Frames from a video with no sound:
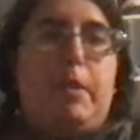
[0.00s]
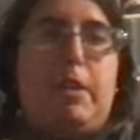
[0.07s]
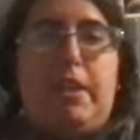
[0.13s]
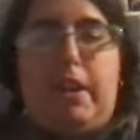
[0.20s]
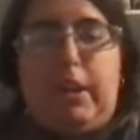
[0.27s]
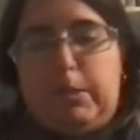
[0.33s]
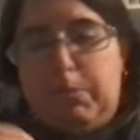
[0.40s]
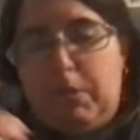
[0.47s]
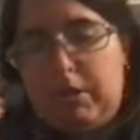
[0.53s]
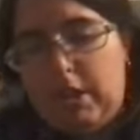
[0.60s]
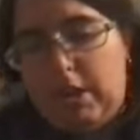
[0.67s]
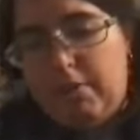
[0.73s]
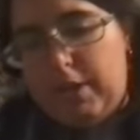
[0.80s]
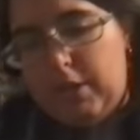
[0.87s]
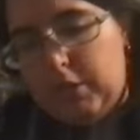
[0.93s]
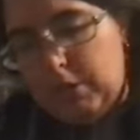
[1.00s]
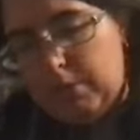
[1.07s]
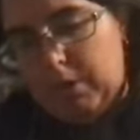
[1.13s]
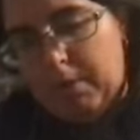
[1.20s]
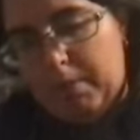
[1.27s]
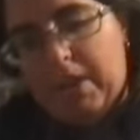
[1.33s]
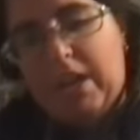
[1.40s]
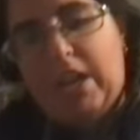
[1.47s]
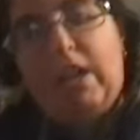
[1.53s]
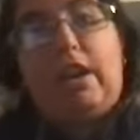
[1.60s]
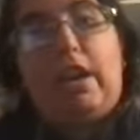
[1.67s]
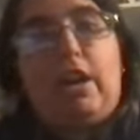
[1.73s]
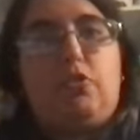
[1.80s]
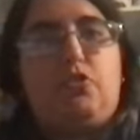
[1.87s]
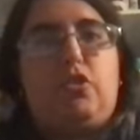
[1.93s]
be the next book that I read. So I'm going to pick it
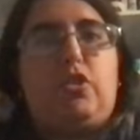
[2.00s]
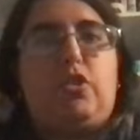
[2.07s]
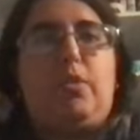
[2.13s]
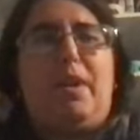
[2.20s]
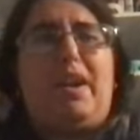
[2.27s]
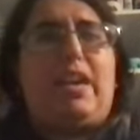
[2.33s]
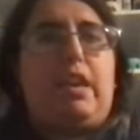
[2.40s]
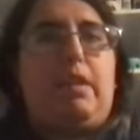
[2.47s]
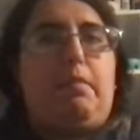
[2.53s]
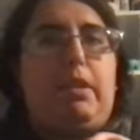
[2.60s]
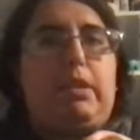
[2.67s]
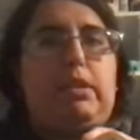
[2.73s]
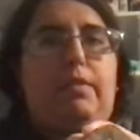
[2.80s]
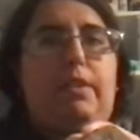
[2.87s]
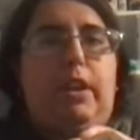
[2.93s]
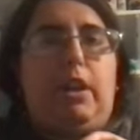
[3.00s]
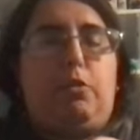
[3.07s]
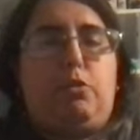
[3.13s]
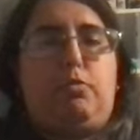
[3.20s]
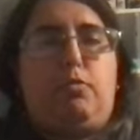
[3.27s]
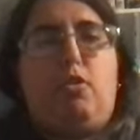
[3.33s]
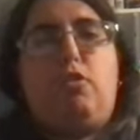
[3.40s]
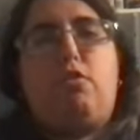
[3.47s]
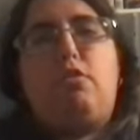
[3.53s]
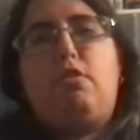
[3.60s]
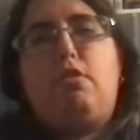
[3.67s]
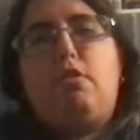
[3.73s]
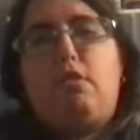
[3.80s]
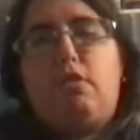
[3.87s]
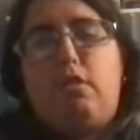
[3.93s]
now just so I keep myself accountable.
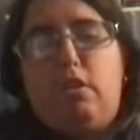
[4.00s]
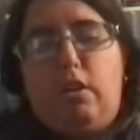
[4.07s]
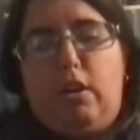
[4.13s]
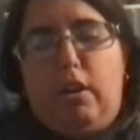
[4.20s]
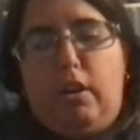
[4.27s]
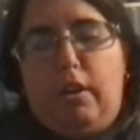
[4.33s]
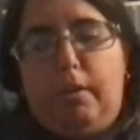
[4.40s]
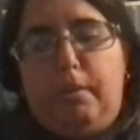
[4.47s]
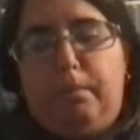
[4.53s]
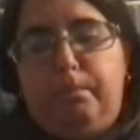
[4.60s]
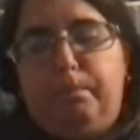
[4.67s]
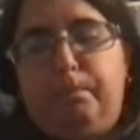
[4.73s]
Um,